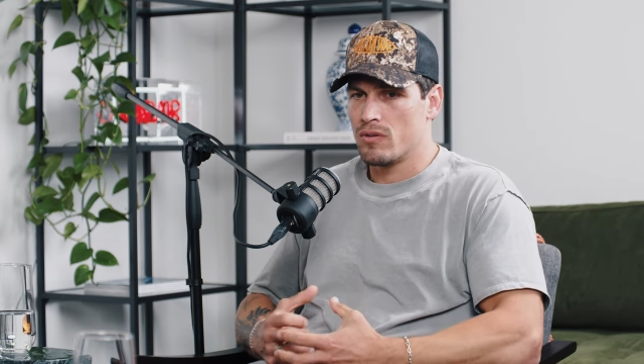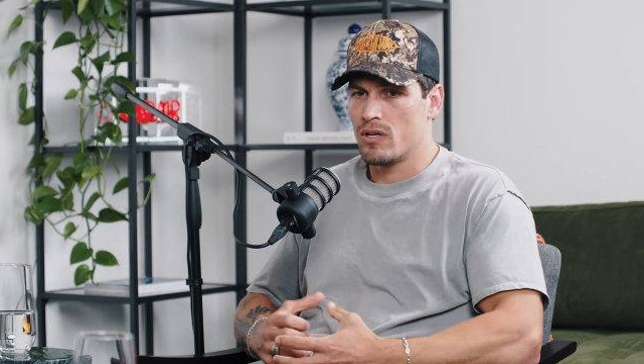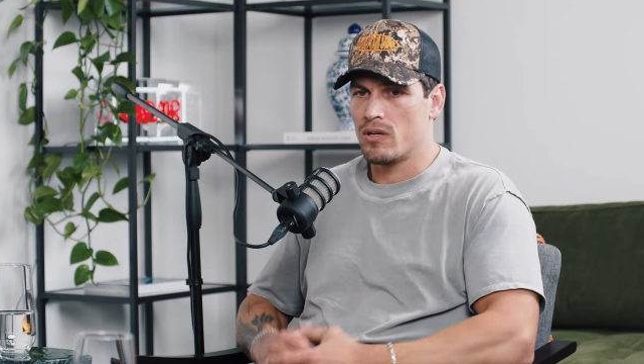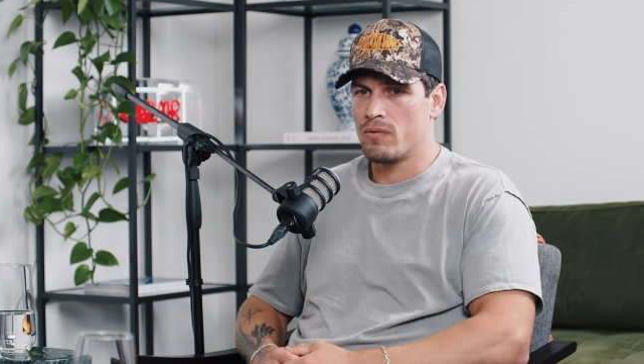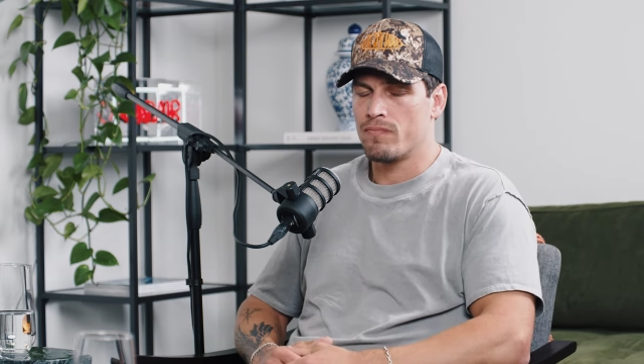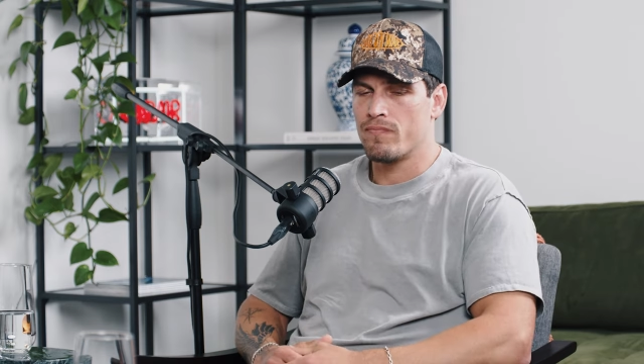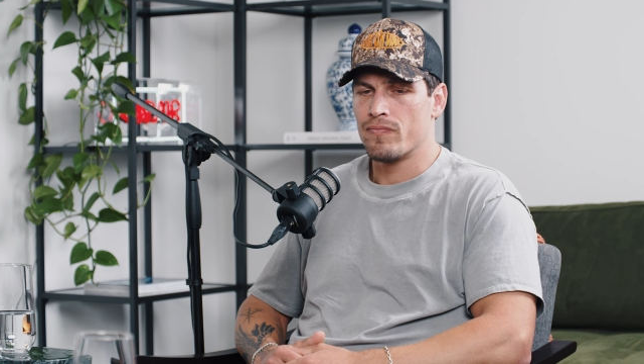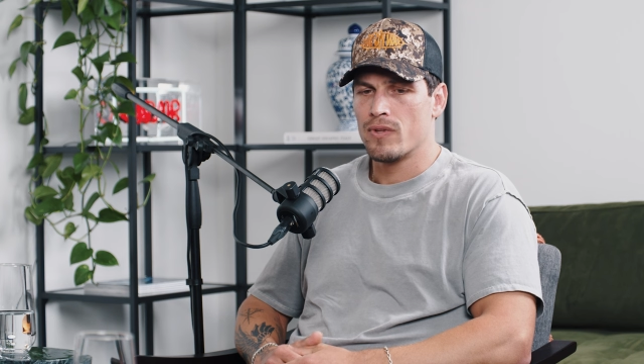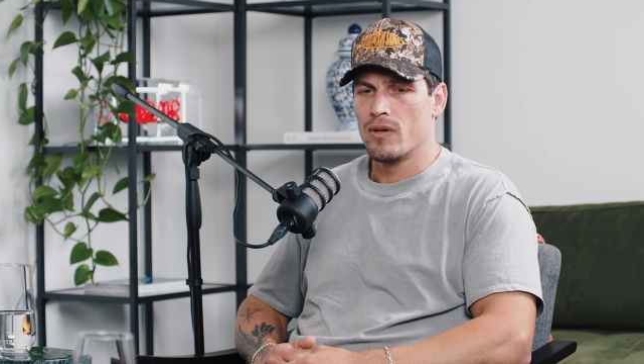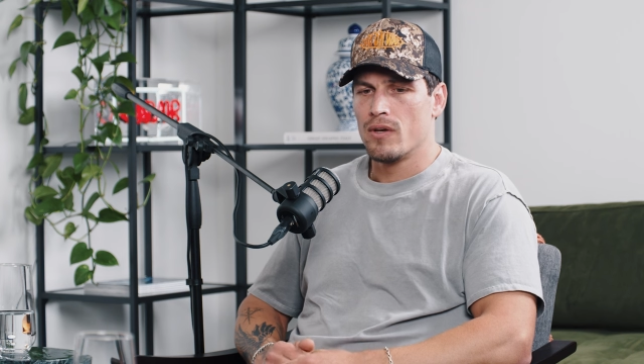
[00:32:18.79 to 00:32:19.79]
Um,
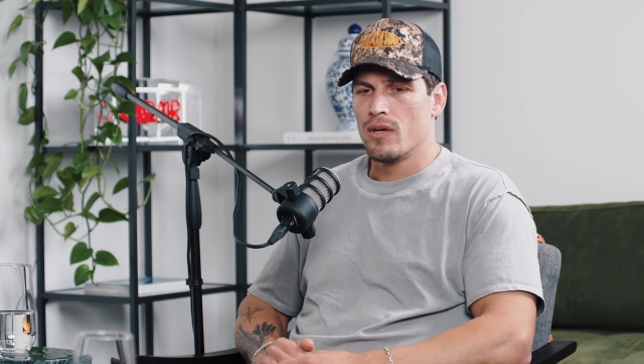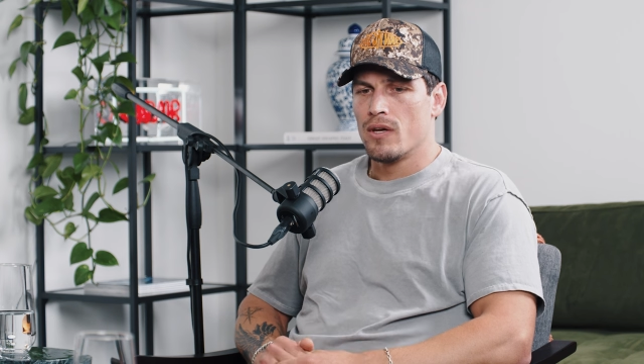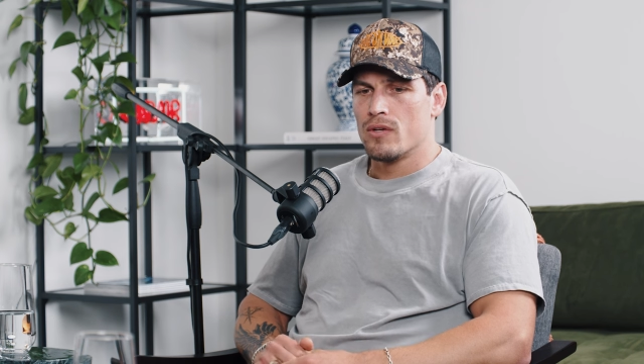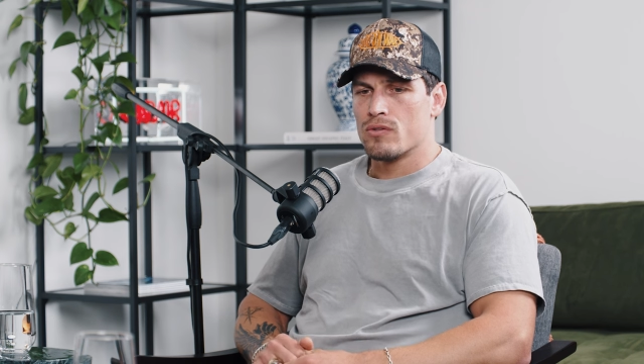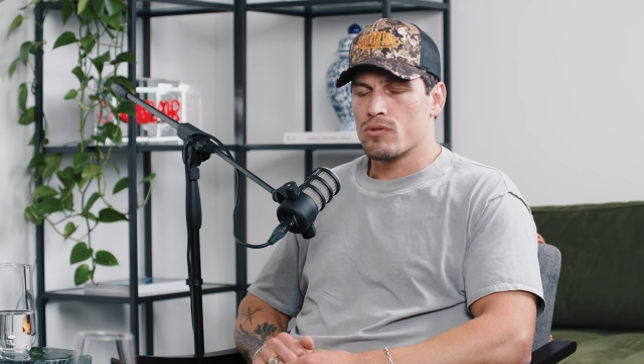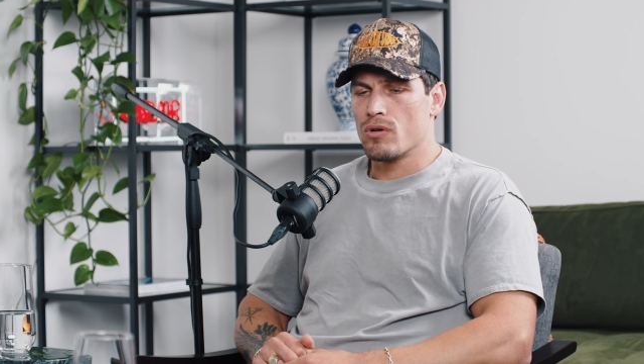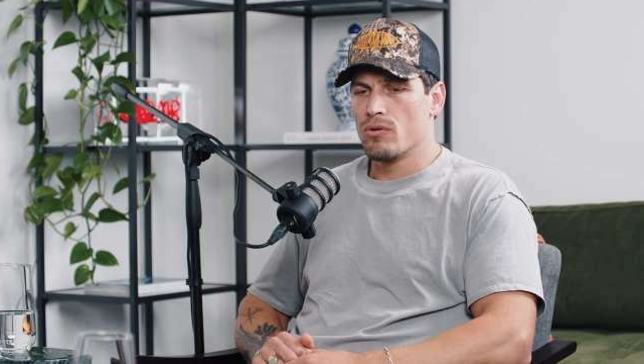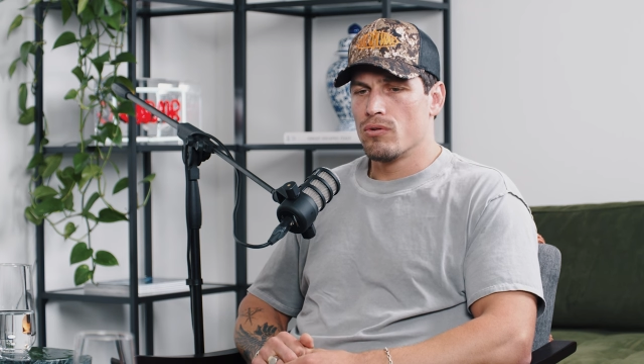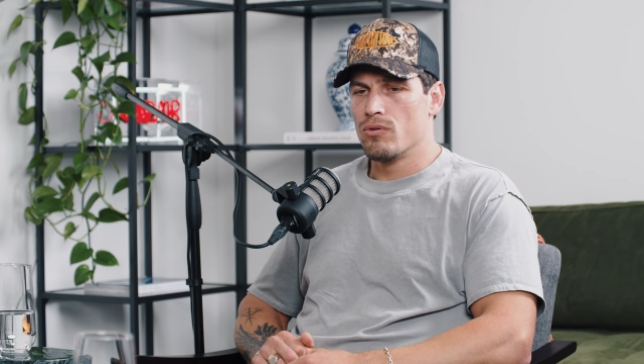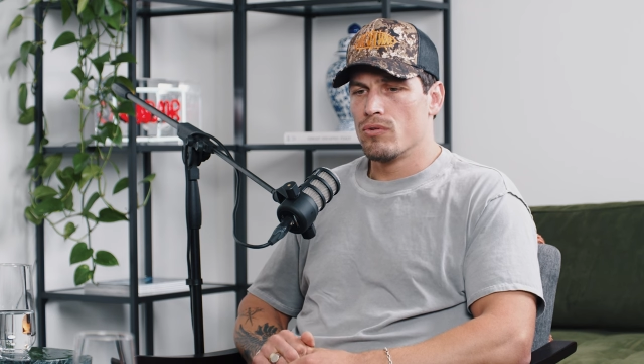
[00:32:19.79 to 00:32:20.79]

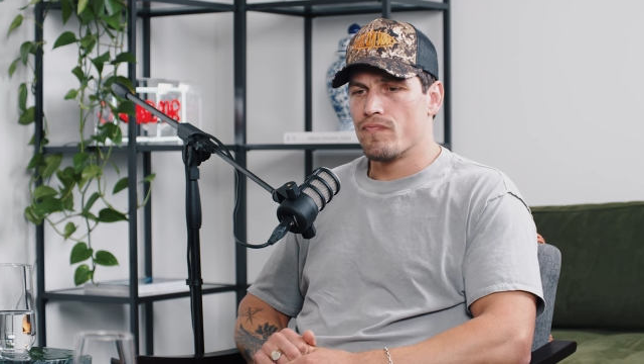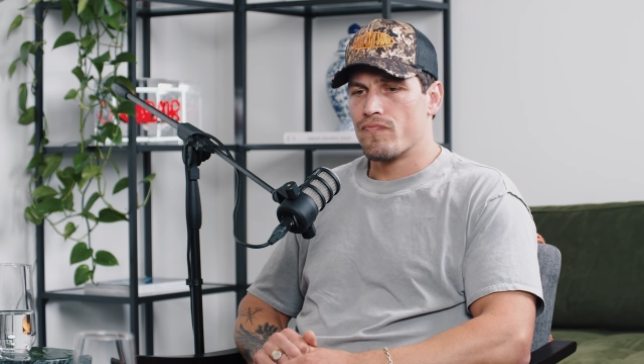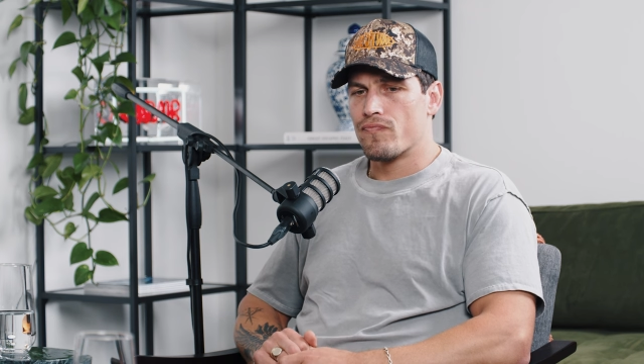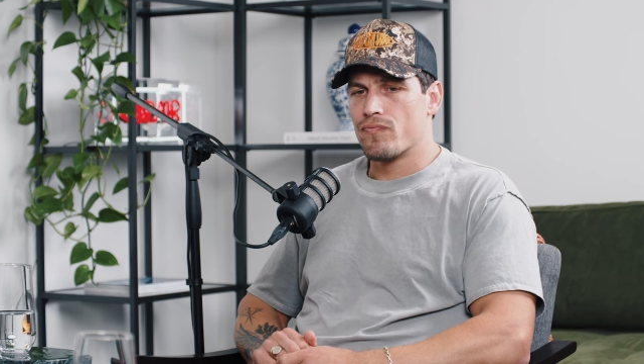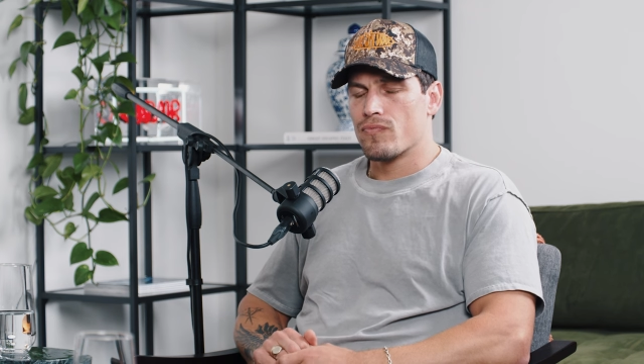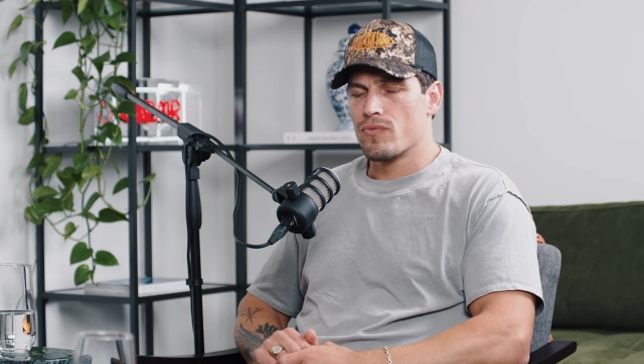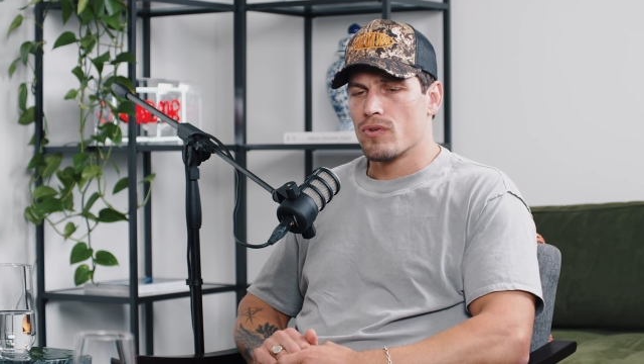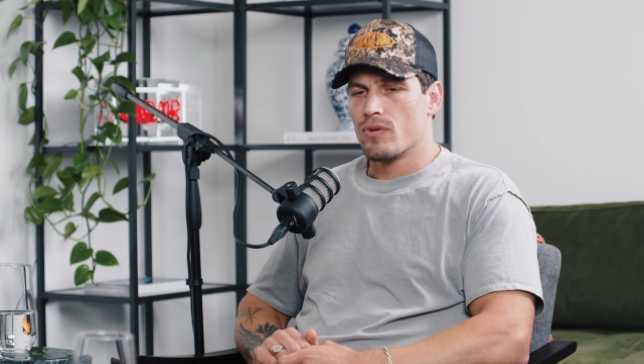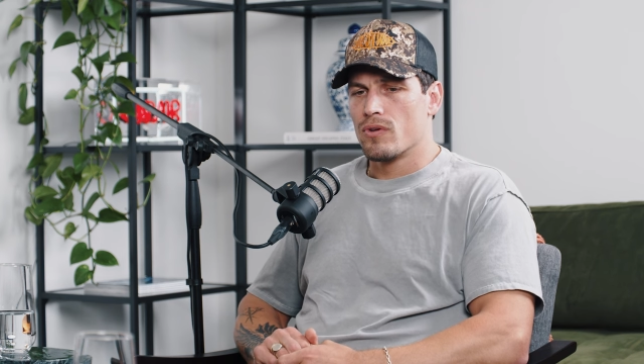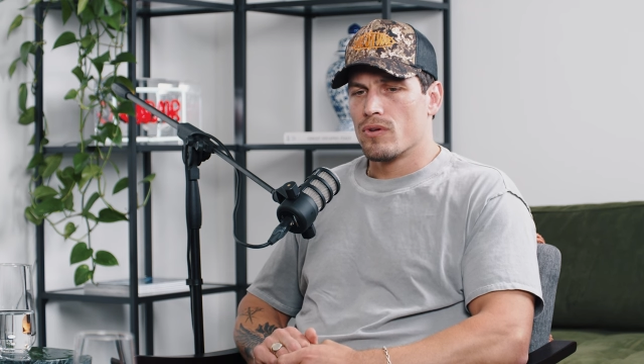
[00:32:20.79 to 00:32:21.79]
so,
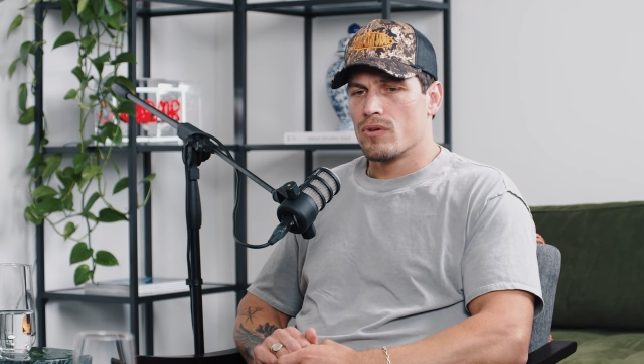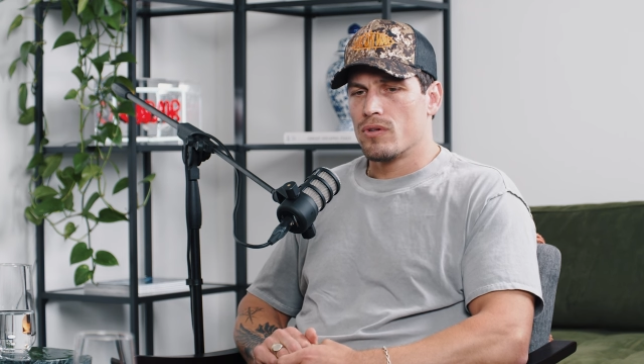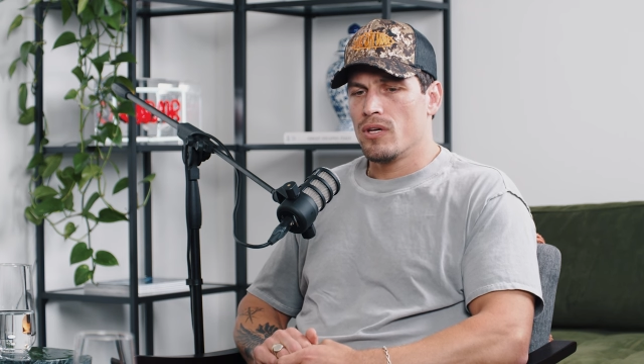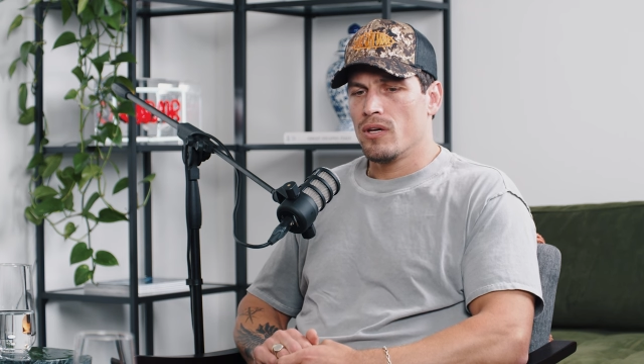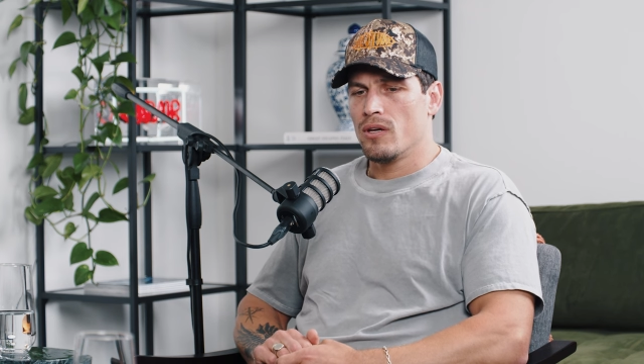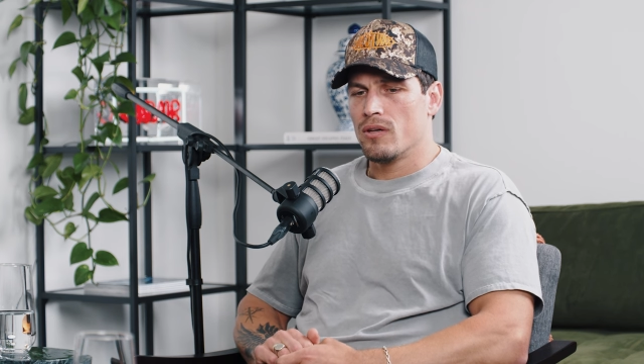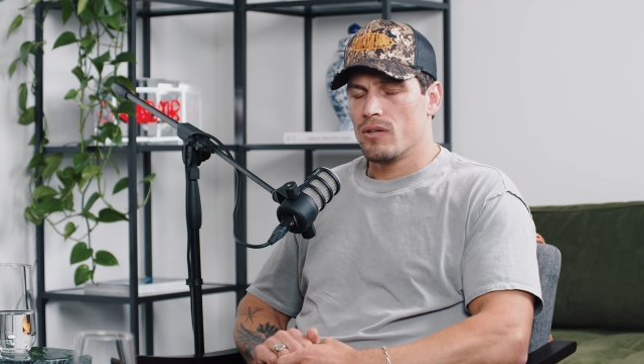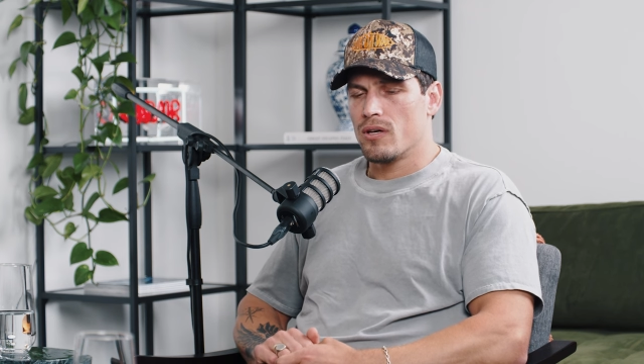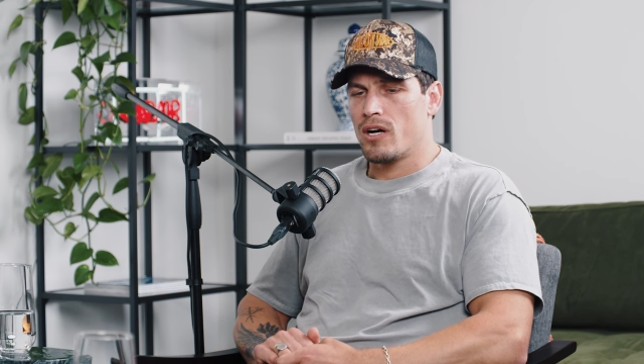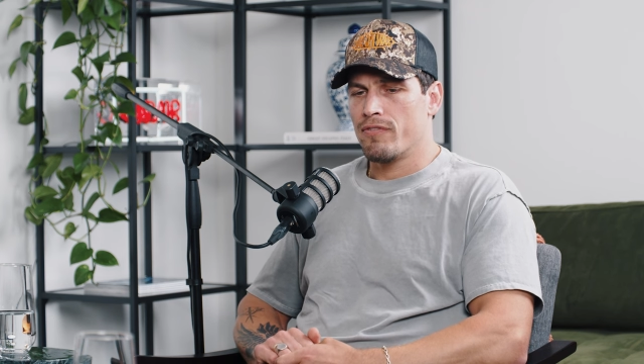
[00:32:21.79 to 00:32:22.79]
yeah,
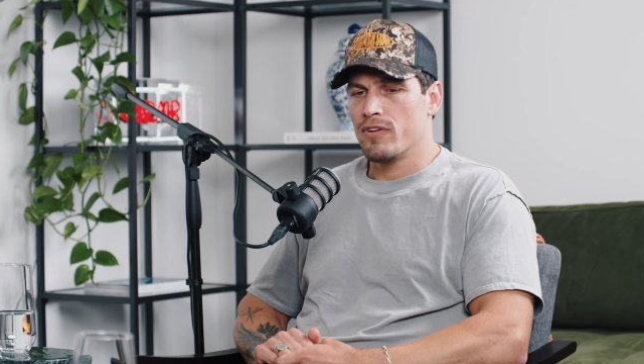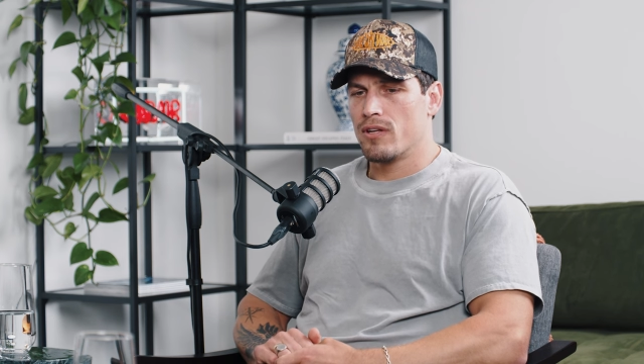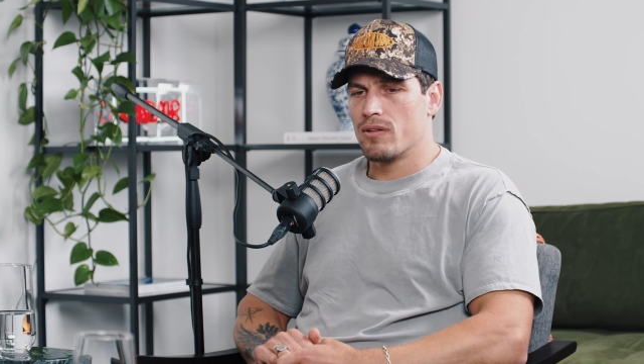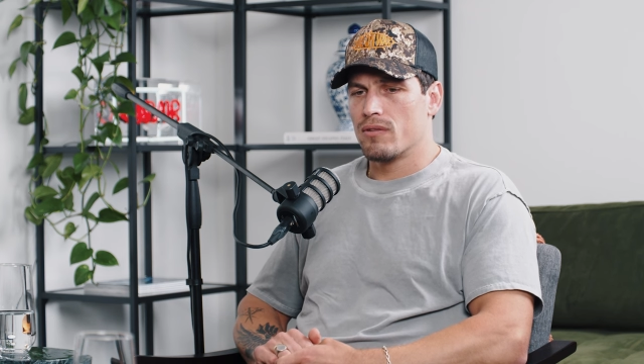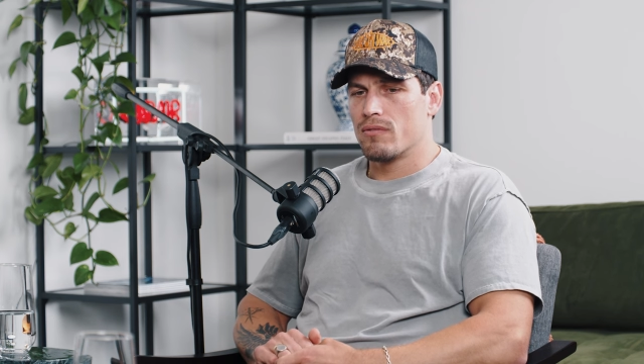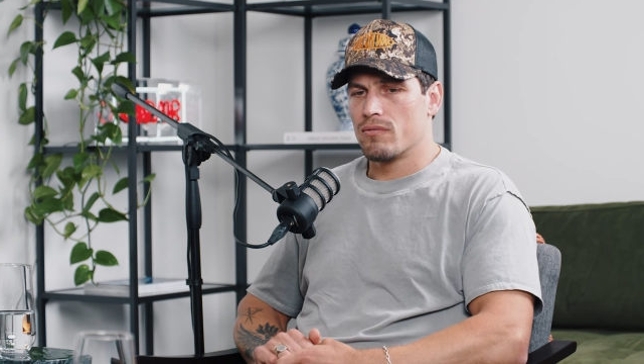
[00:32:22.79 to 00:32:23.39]
I think